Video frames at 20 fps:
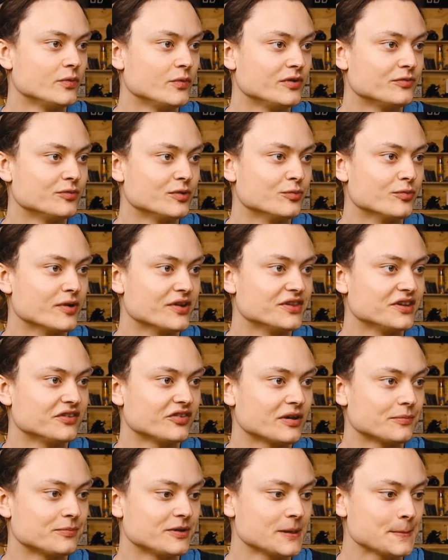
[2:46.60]
if we run
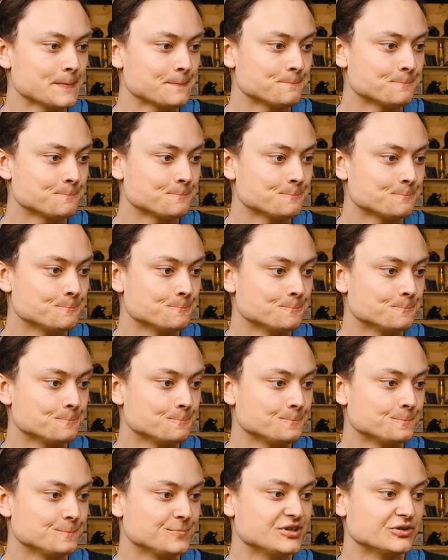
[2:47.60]
this up here,
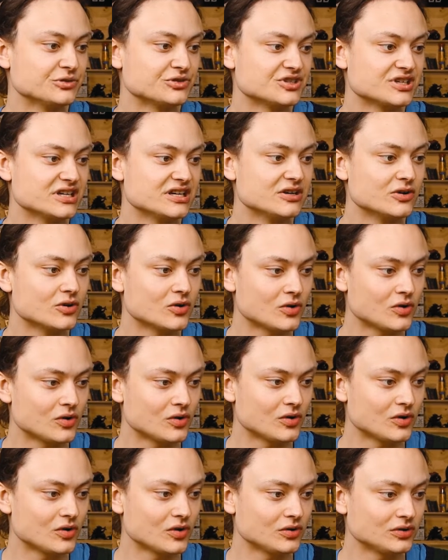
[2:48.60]
you'll see
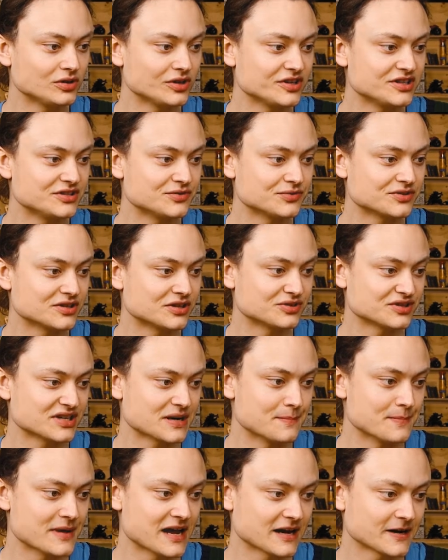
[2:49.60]
all of these results
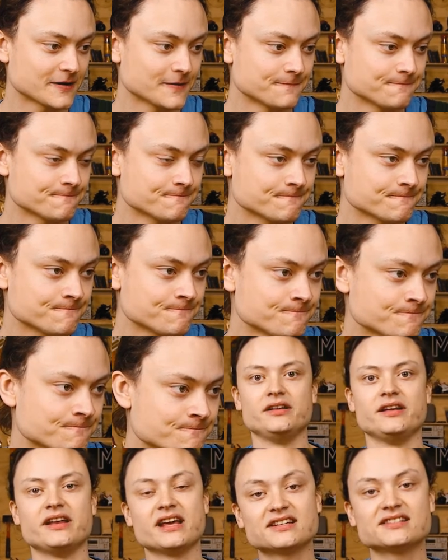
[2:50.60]
come back.
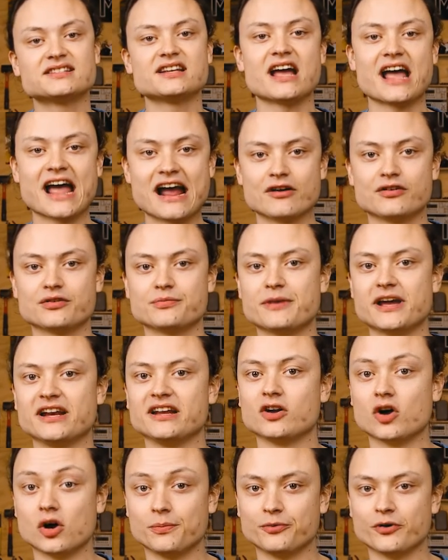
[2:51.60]
Next are
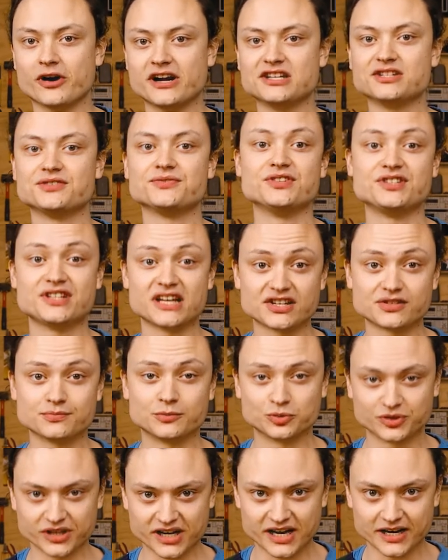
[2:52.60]
arithmetic operators for
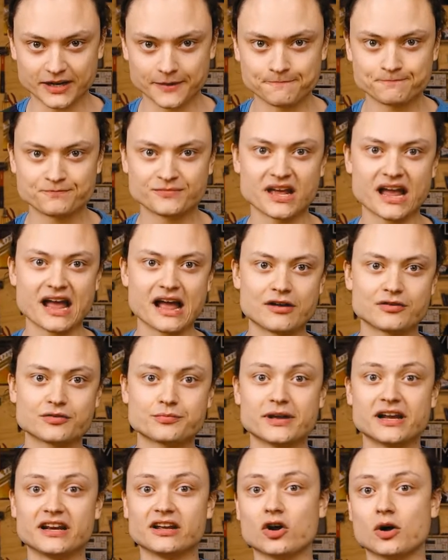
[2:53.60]
decimal data.
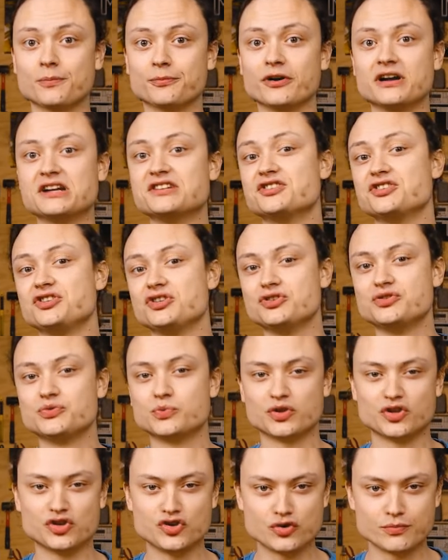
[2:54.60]
Arithmetic operators are
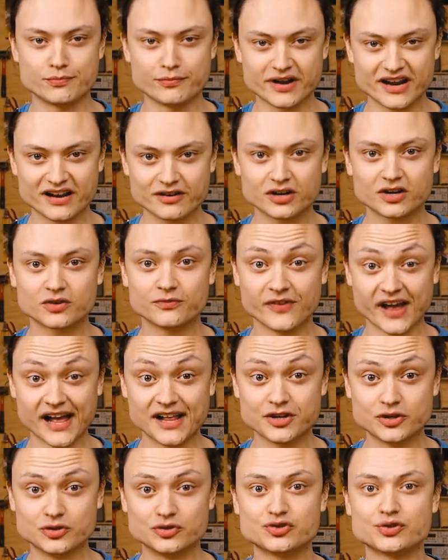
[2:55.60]
used with numeric
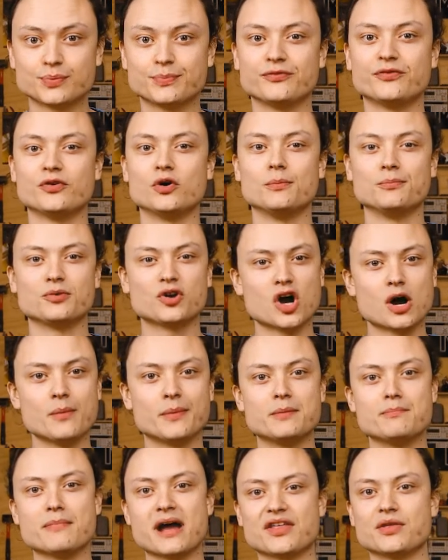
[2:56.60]
values to perform
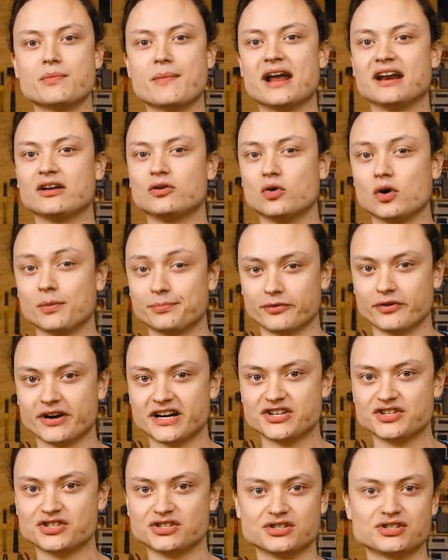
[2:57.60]
common mathematical
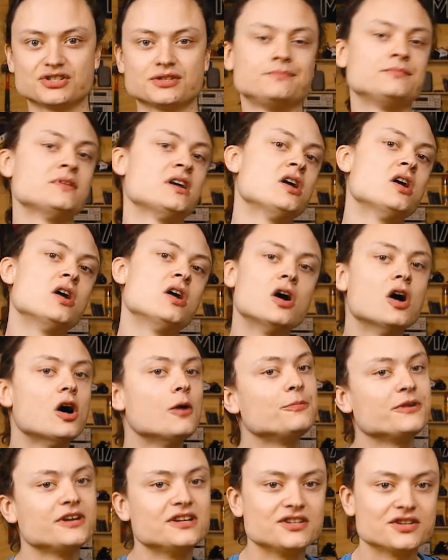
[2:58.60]
operations.
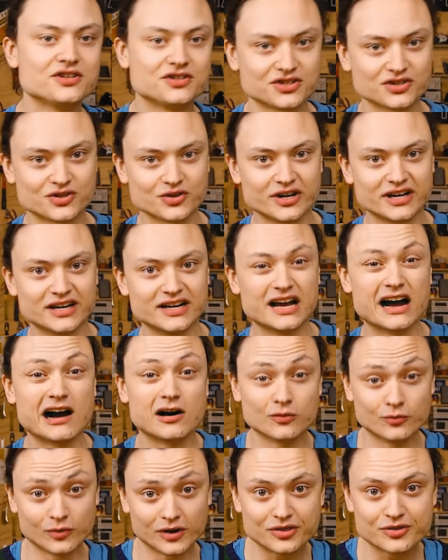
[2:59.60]
Hopping into the screen,
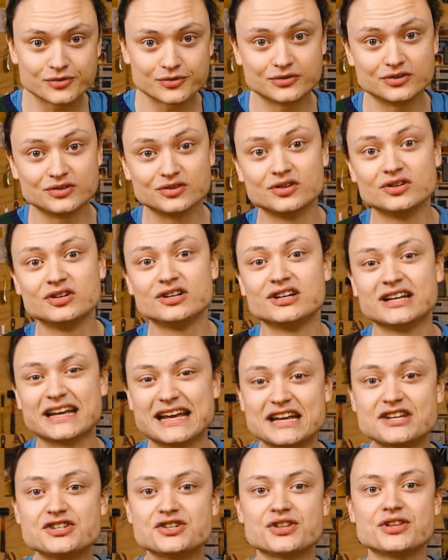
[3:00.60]
I'll run through
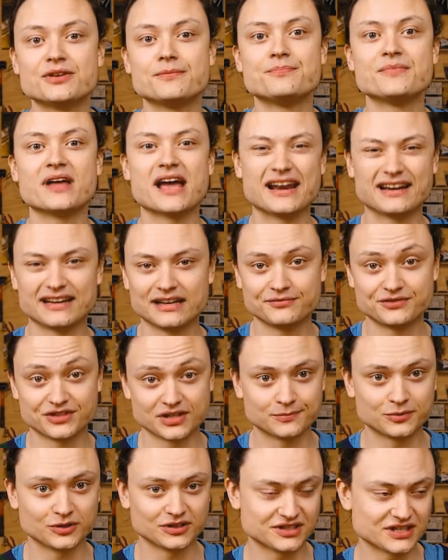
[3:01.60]
each of them and give
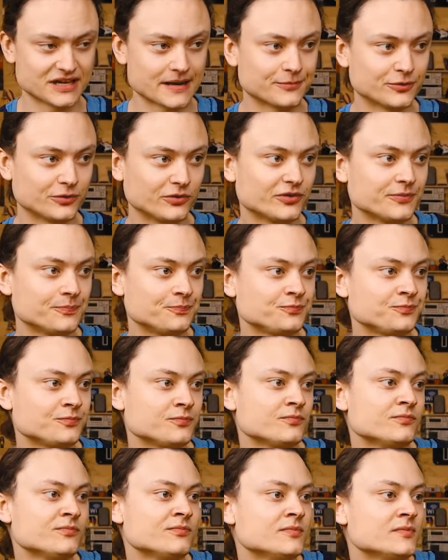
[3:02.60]
simple examples.
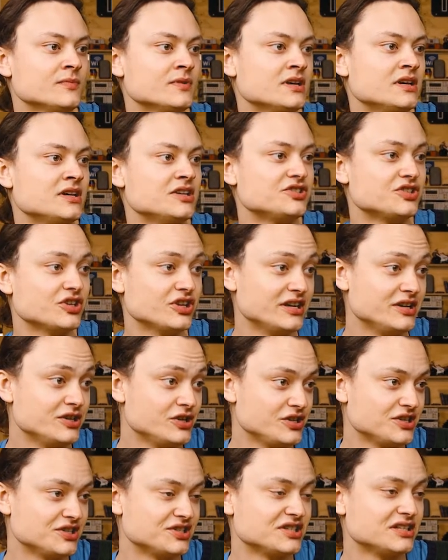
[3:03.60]
So here
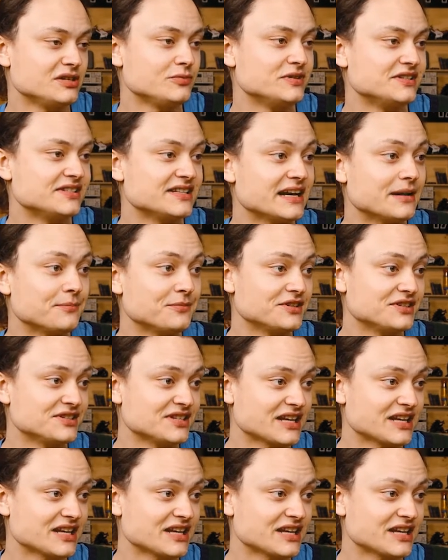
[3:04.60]
you can see we set up the